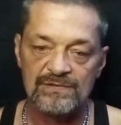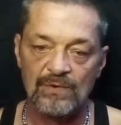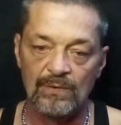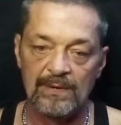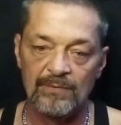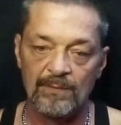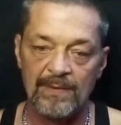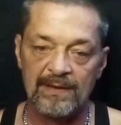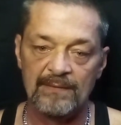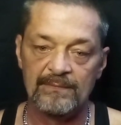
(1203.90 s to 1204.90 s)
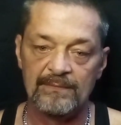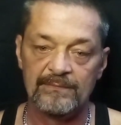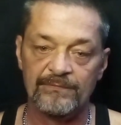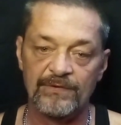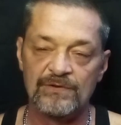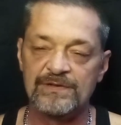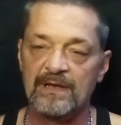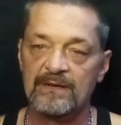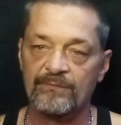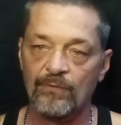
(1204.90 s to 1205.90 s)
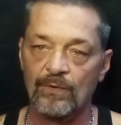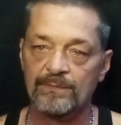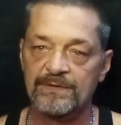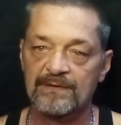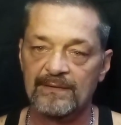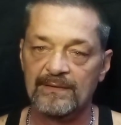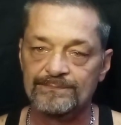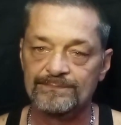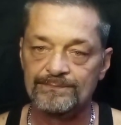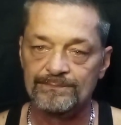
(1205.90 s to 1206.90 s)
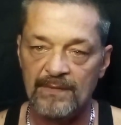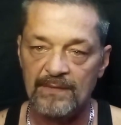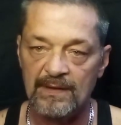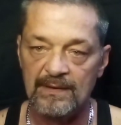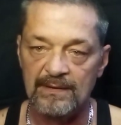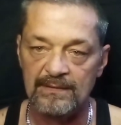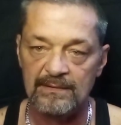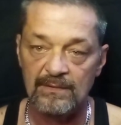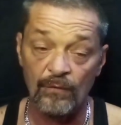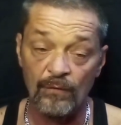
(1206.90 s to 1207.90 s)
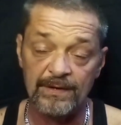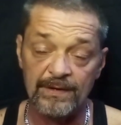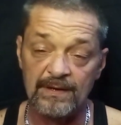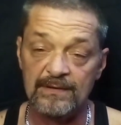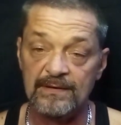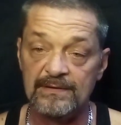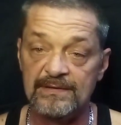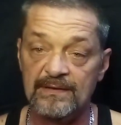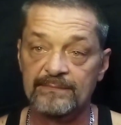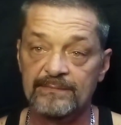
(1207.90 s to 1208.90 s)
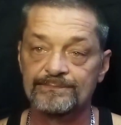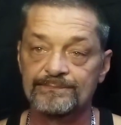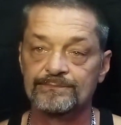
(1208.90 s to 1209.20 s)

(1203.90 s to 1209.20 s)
So I'm going to make him finish that up for him today and hopefully get it done today.